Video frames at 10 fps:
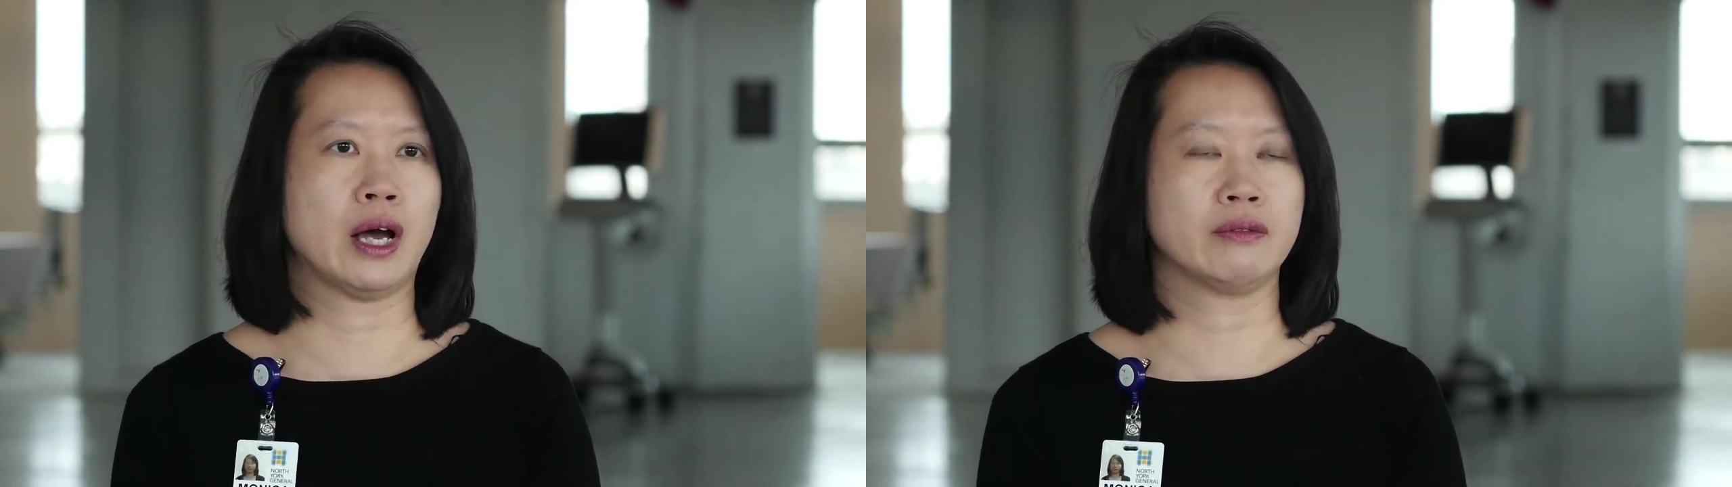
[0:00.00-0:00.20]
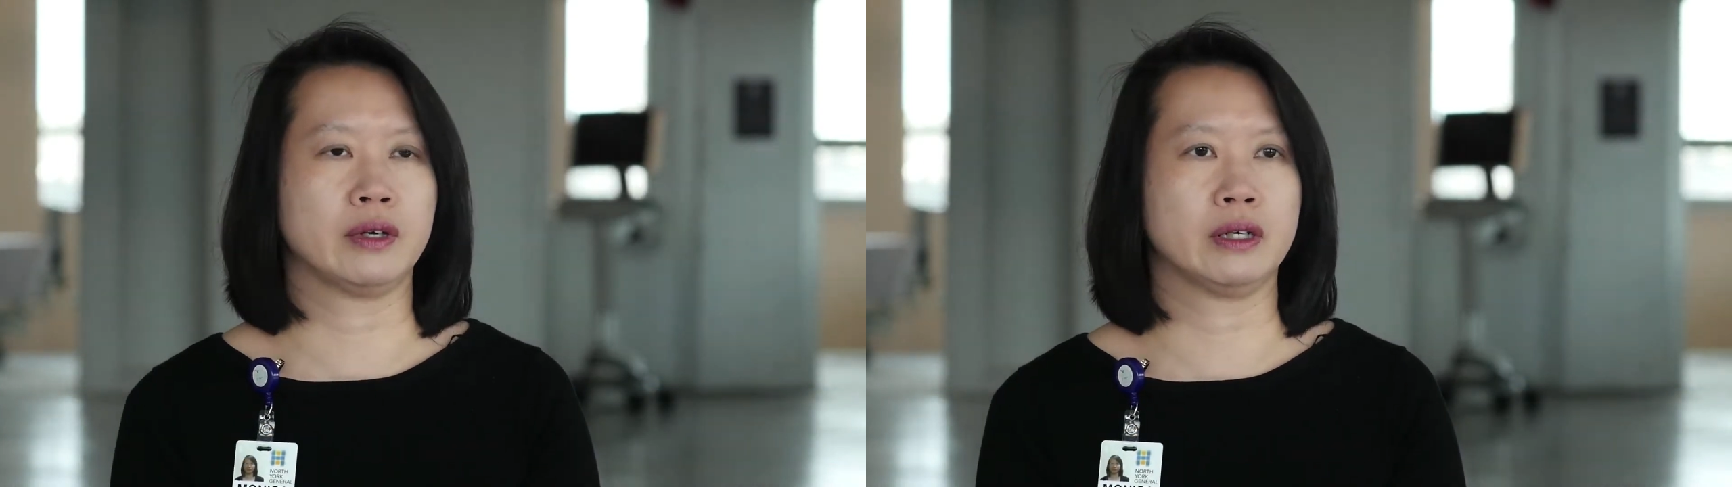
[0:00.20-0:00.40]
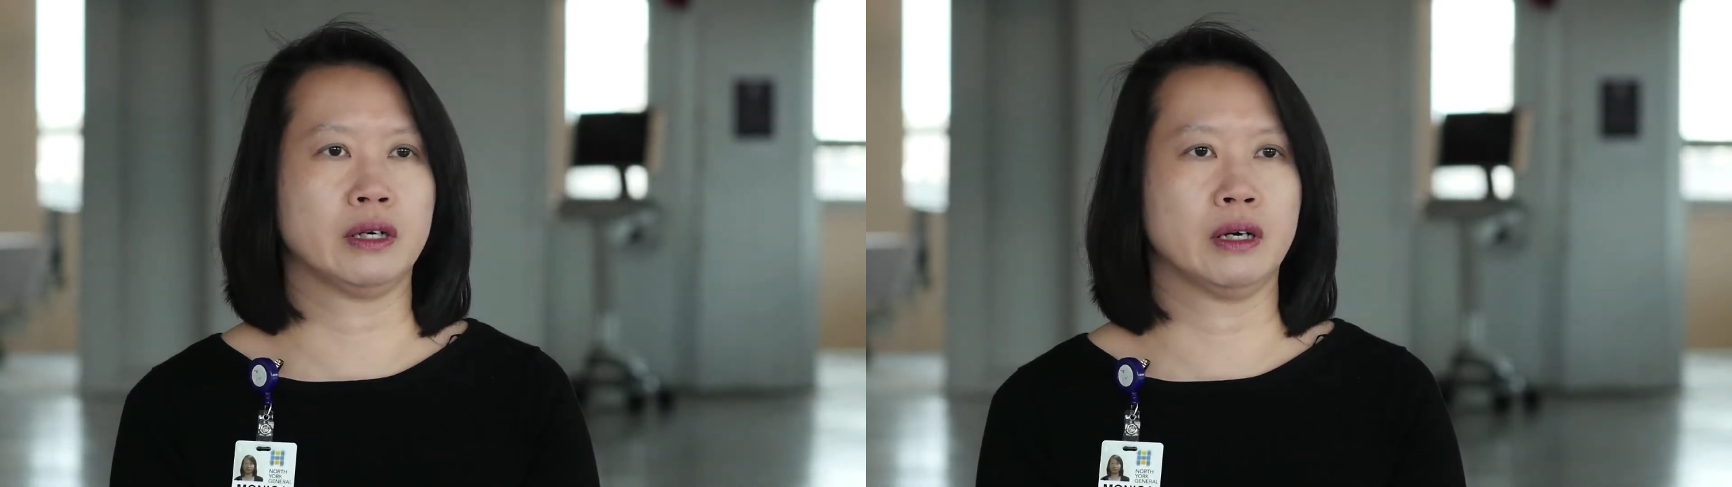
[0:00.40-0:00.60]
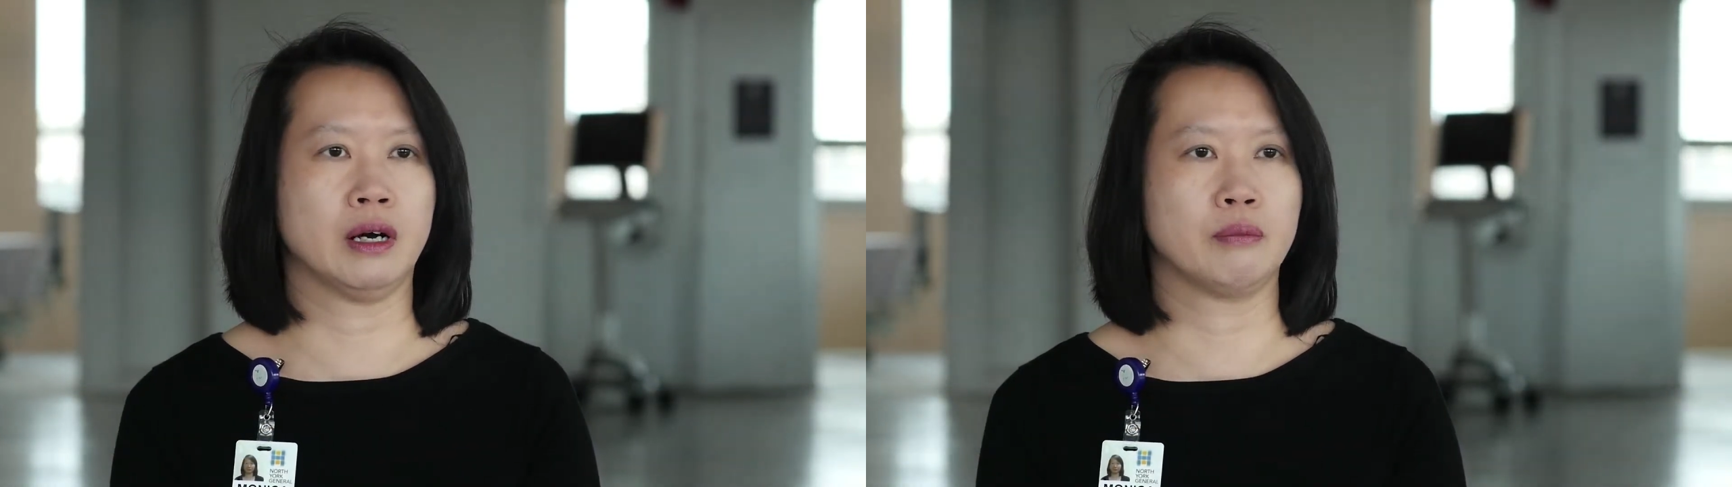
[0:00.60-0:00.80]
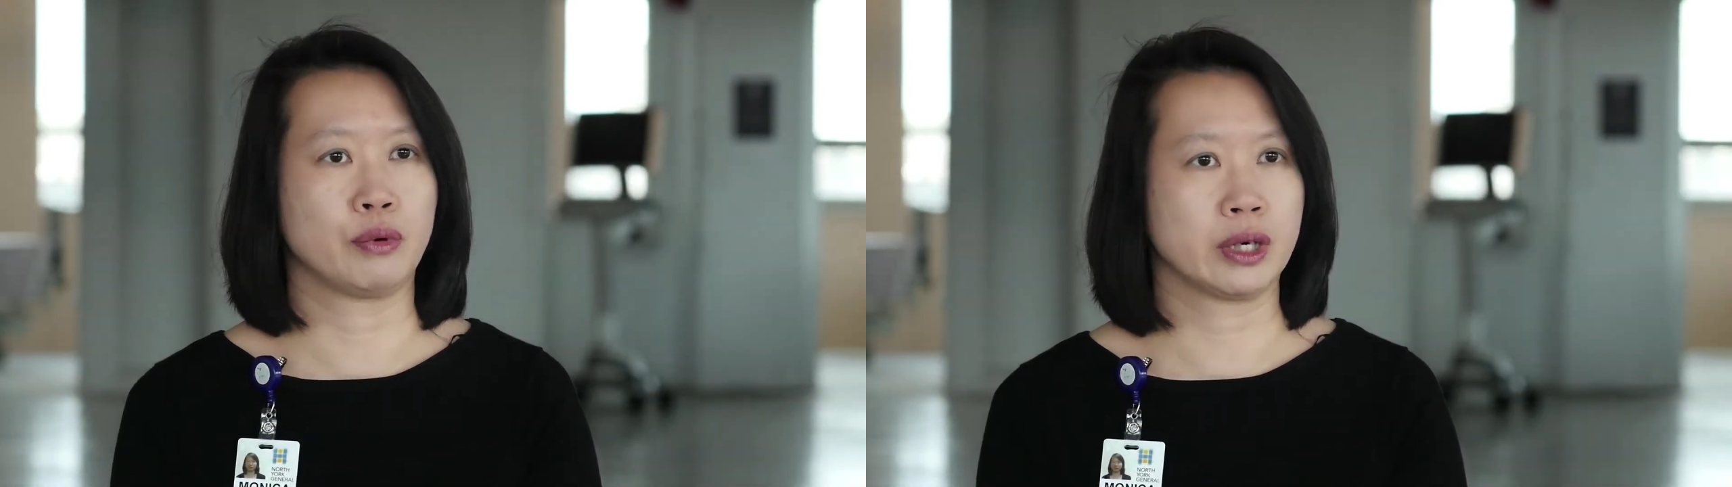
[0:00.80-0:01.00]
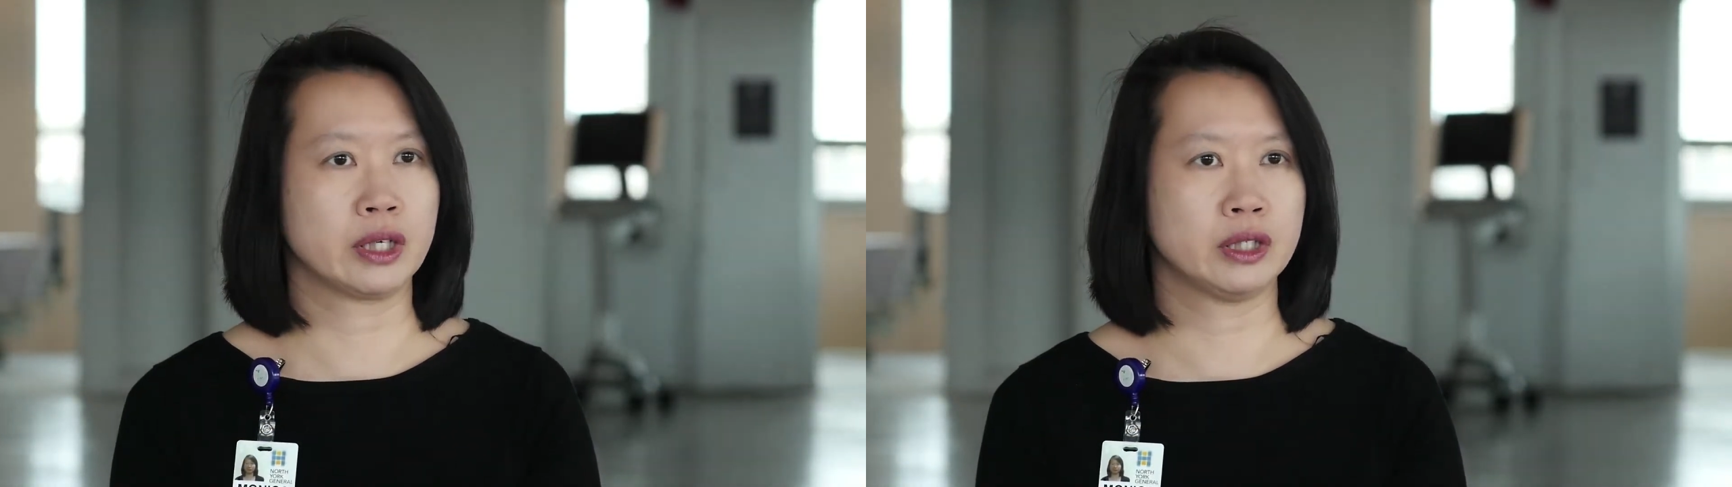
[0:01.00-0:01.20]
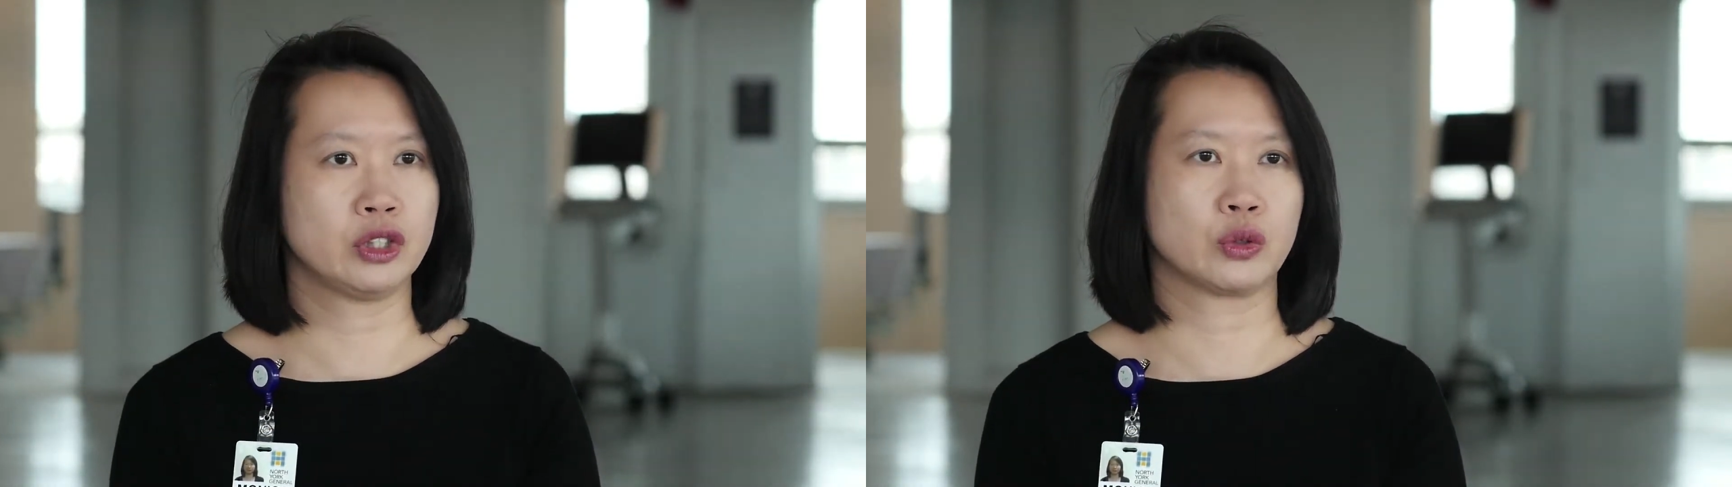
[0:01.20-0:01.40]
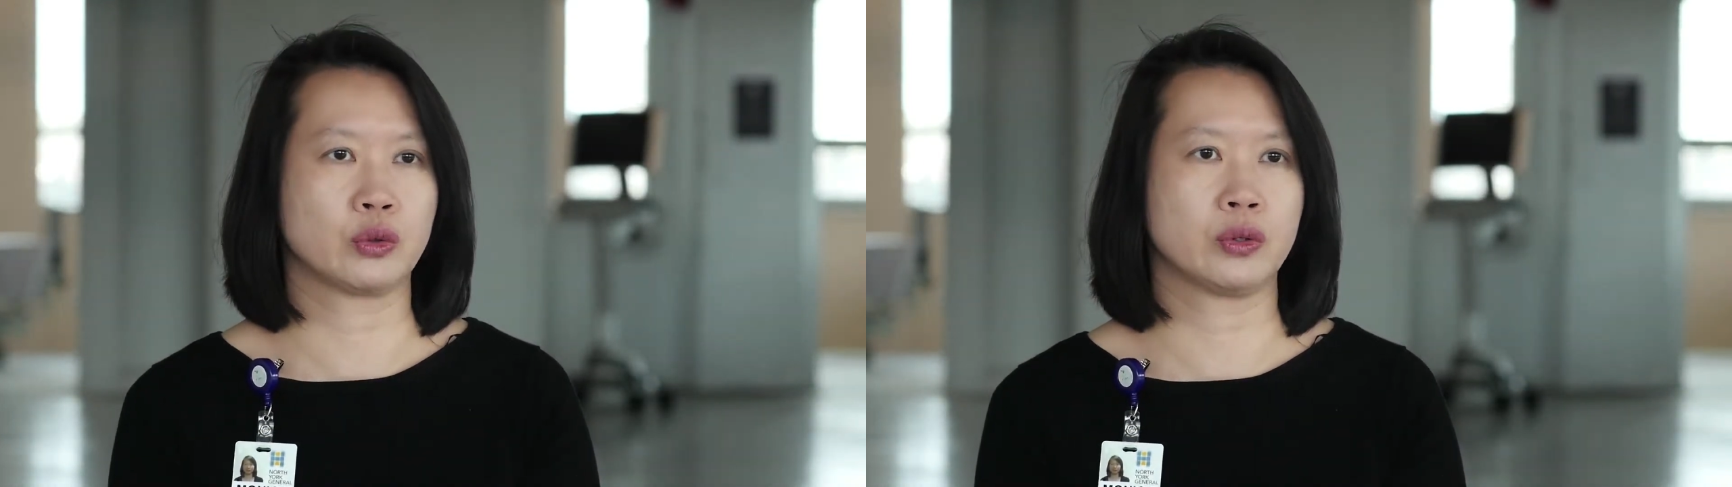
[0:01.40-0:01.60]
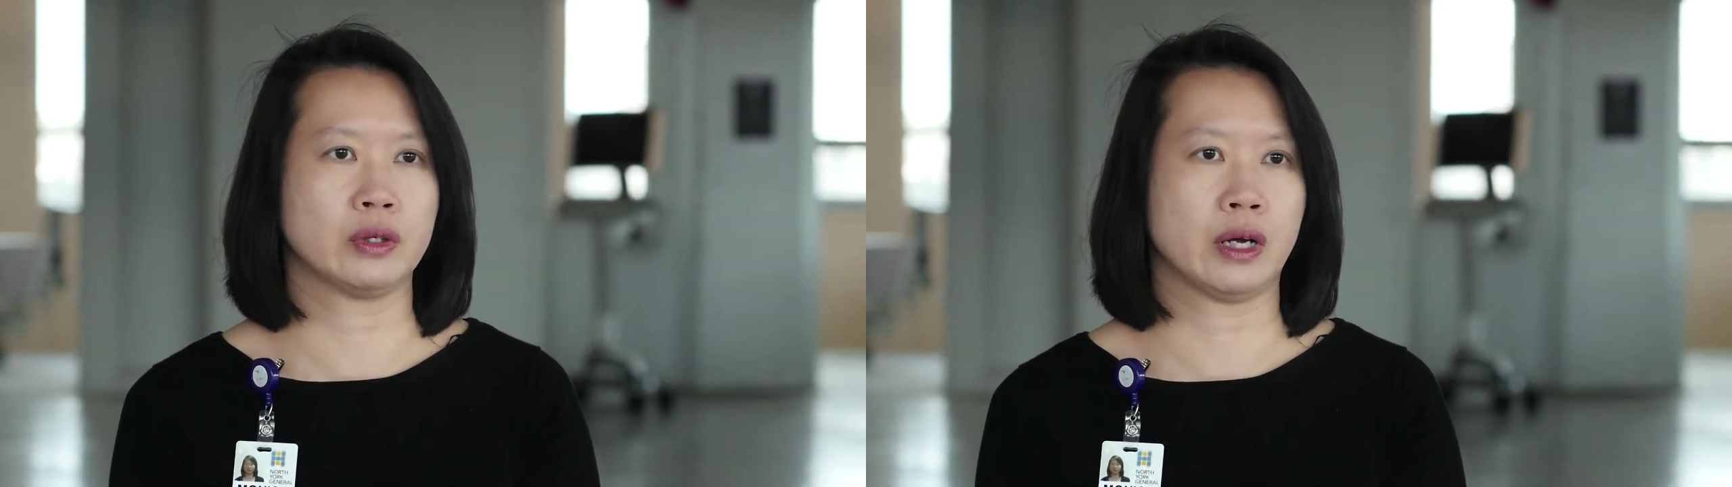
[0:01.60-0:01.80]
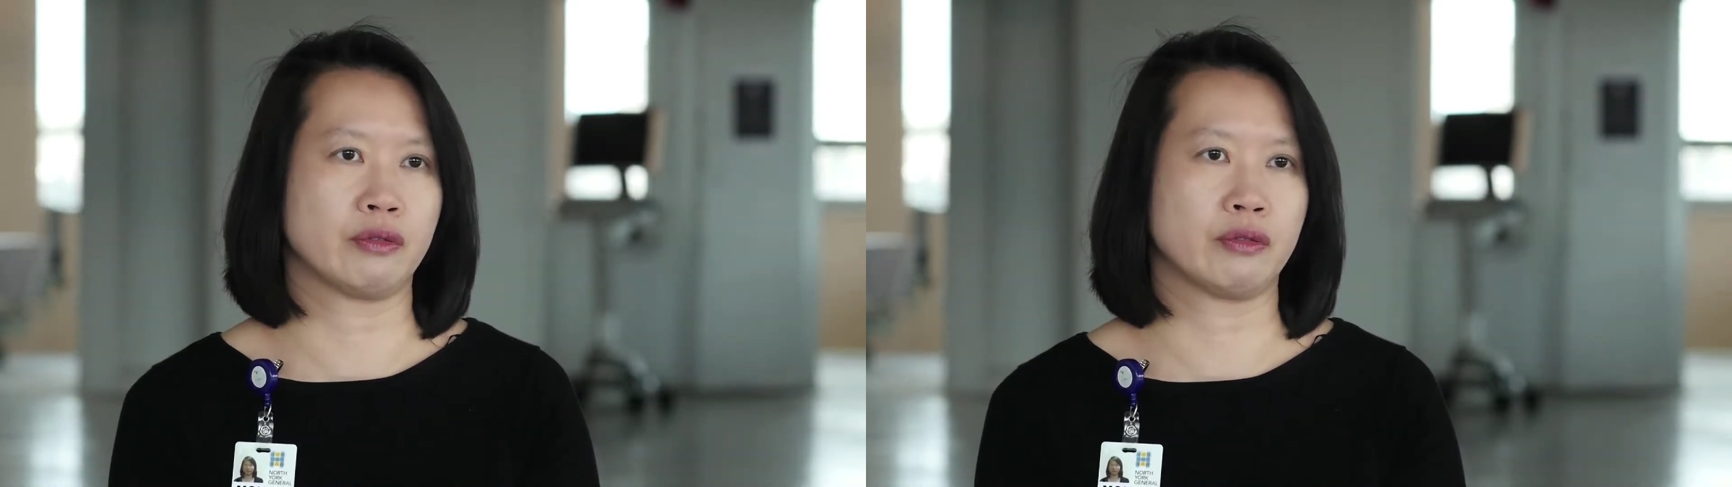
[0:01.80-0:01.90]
having a breakage or a